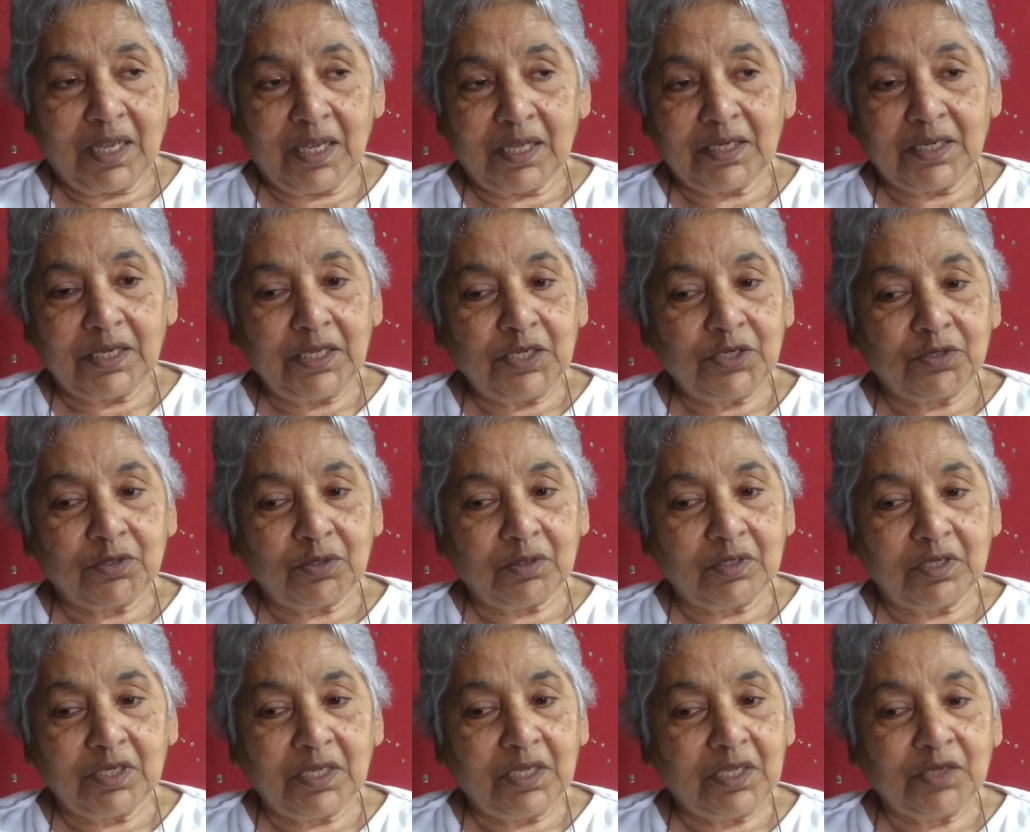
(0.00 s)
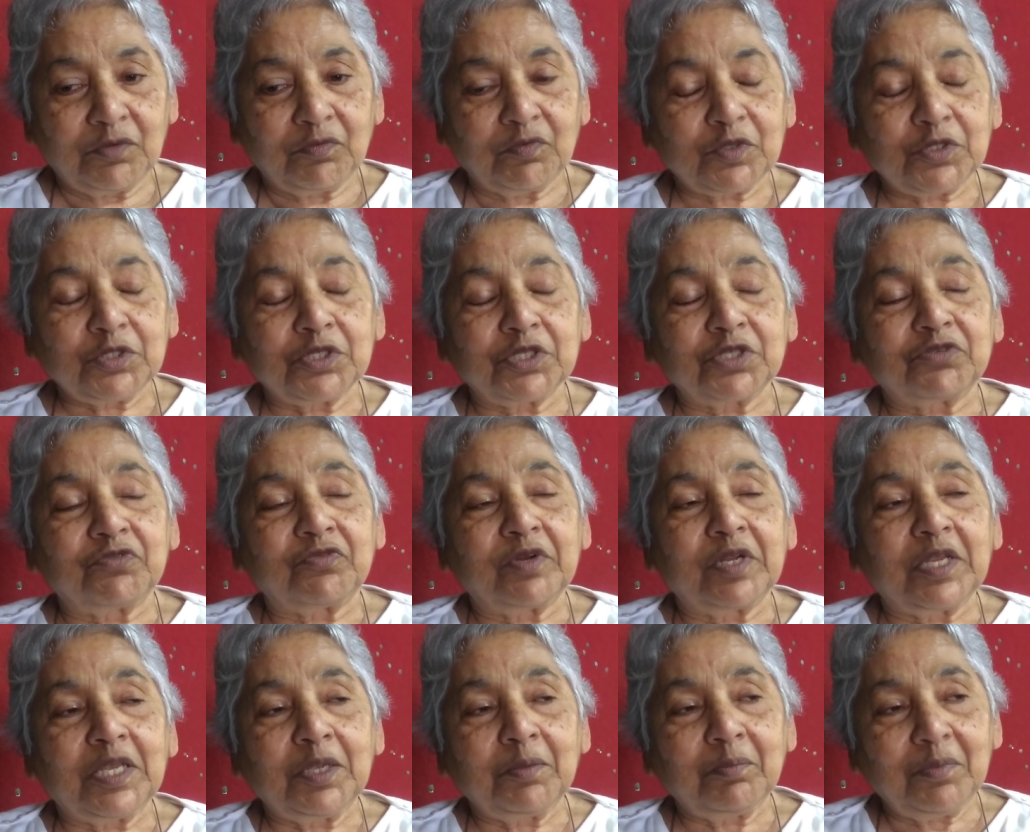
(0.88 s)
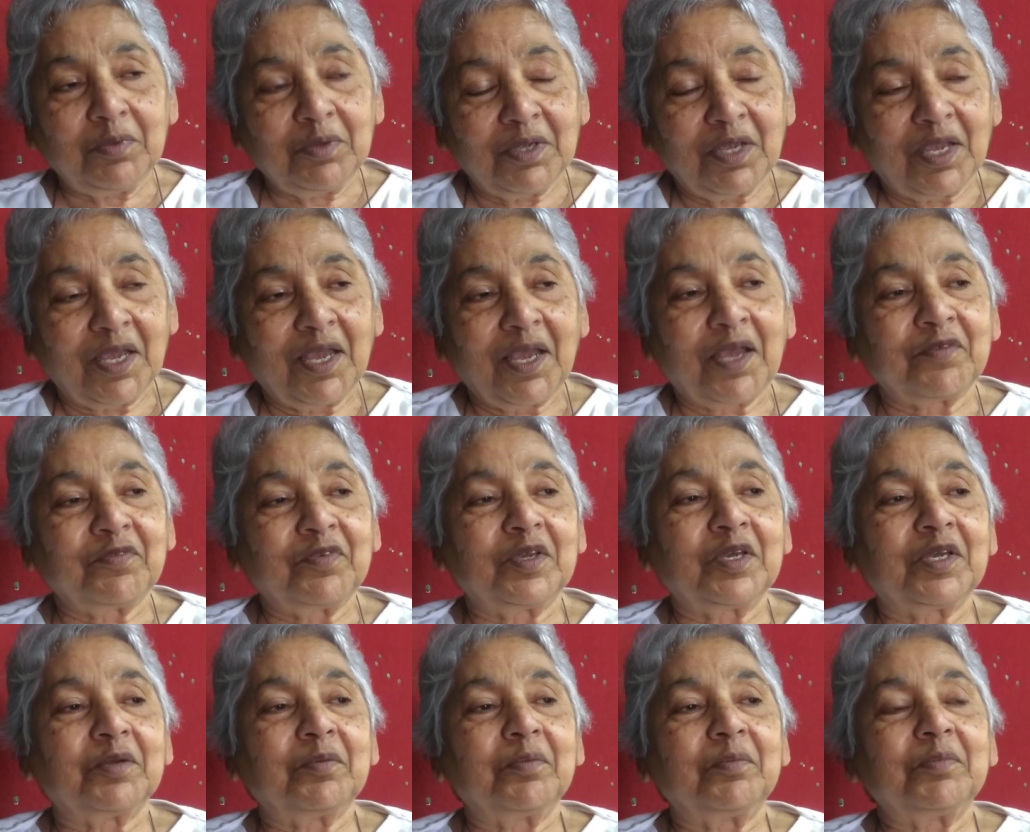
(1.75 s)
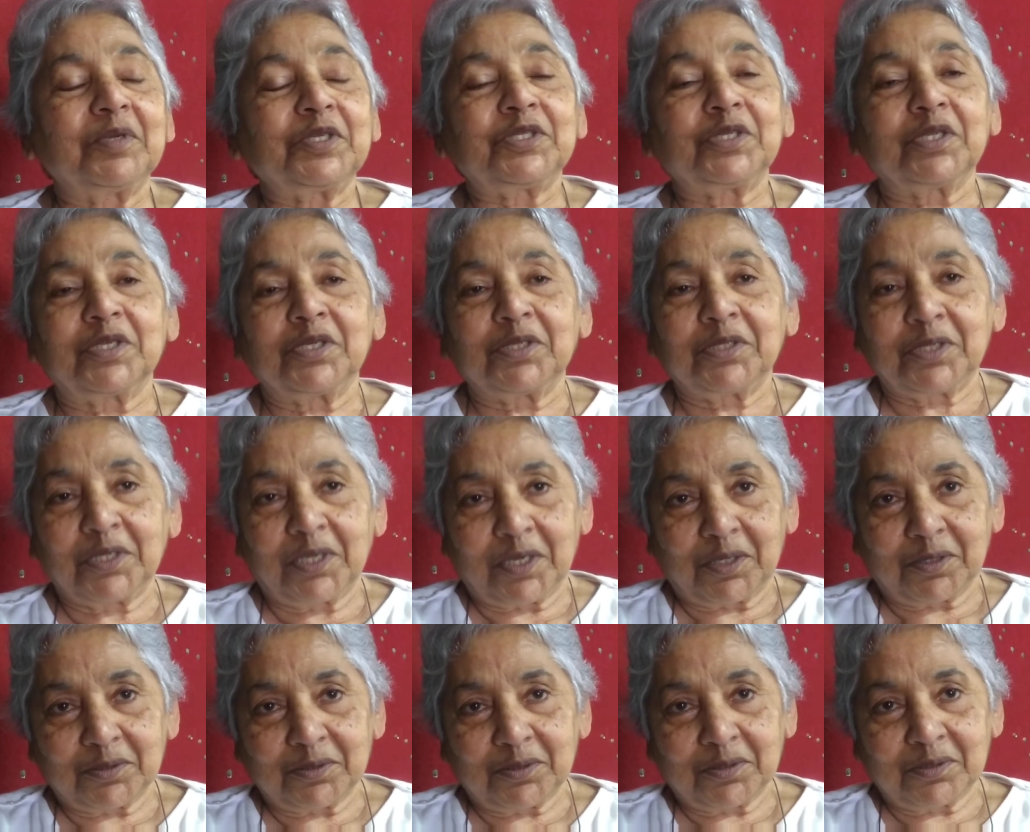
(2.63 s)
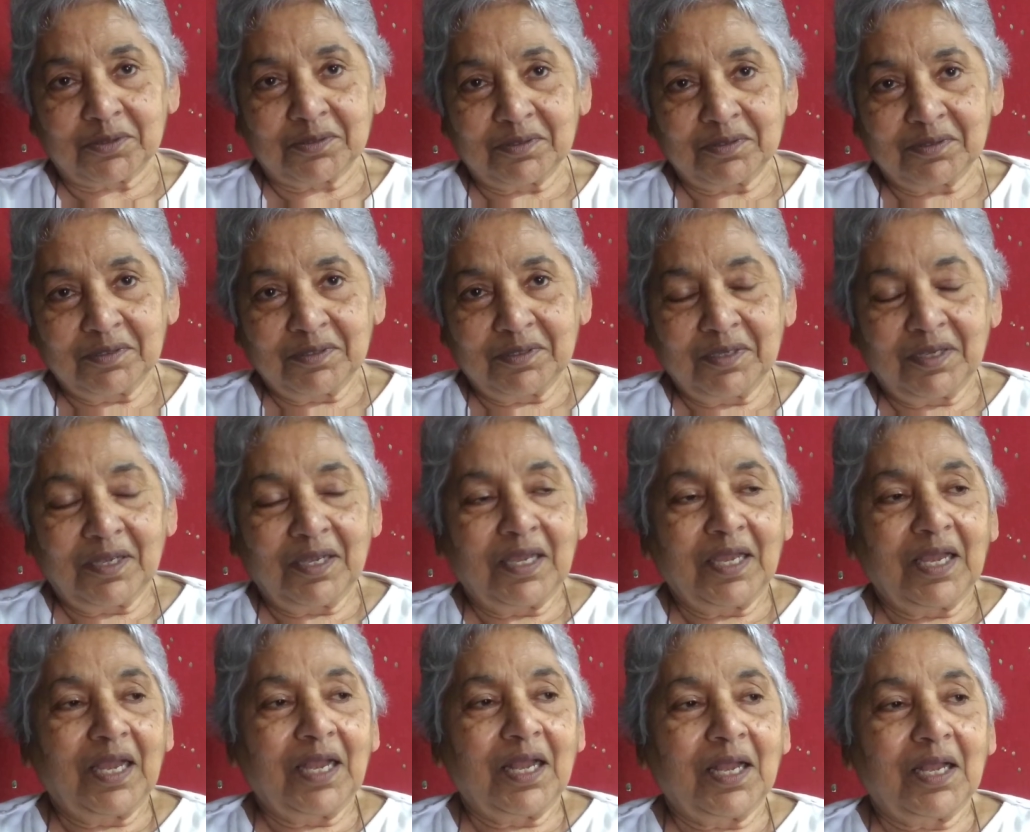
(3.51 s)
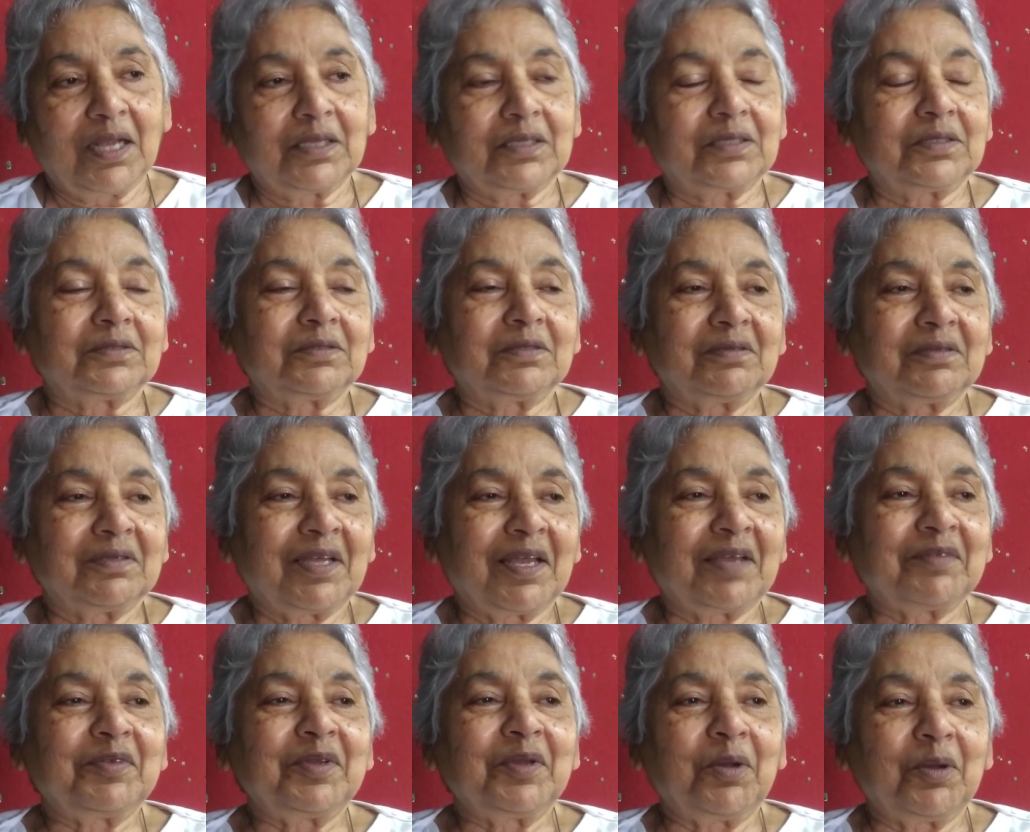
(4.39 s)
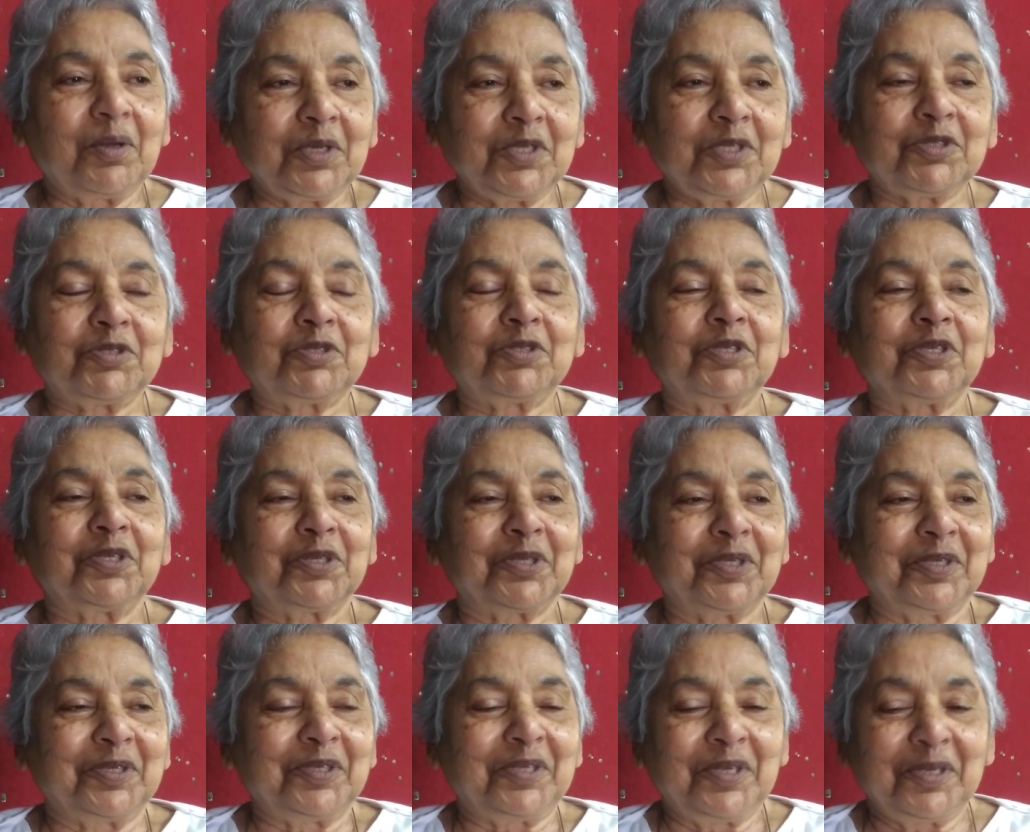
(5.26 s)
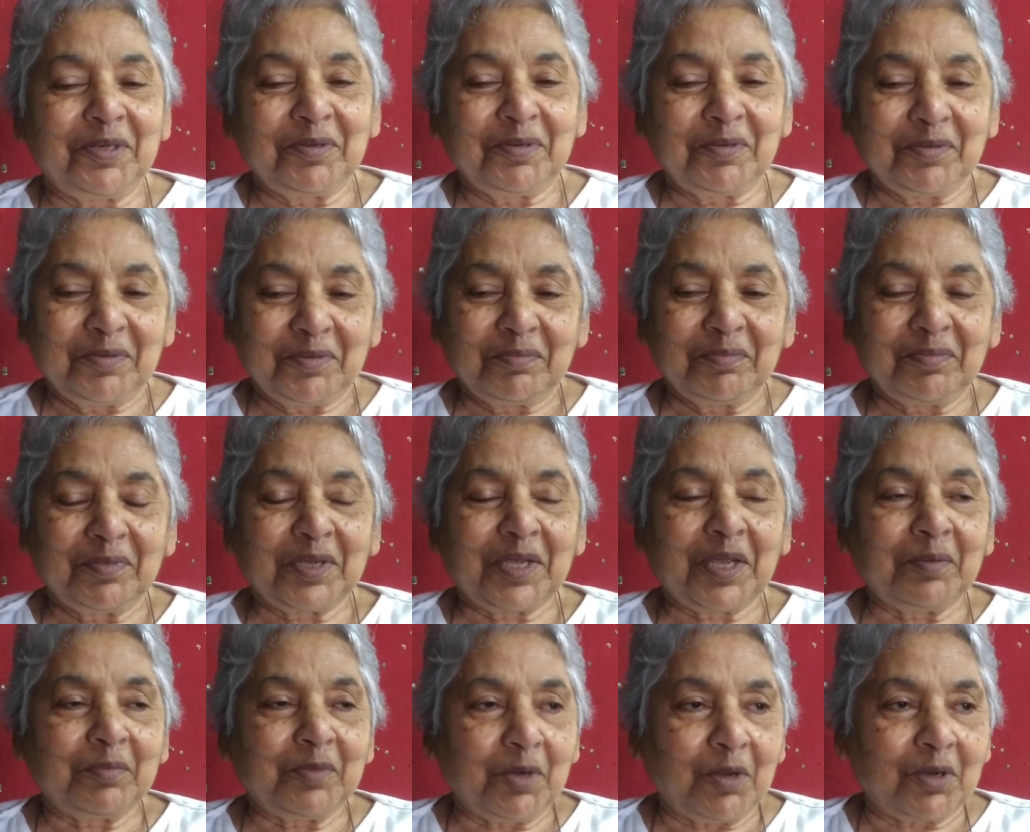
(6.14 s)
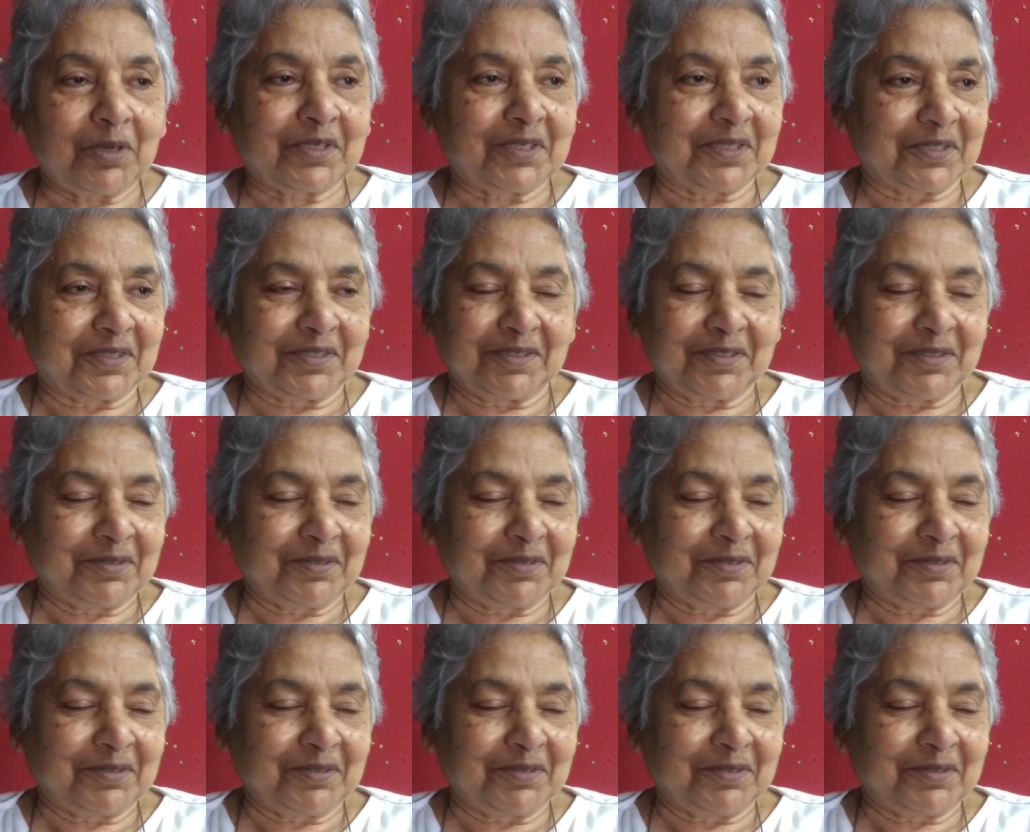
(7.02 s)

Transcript: And later on, it was his dream having a maternity house and having all his children become doctors.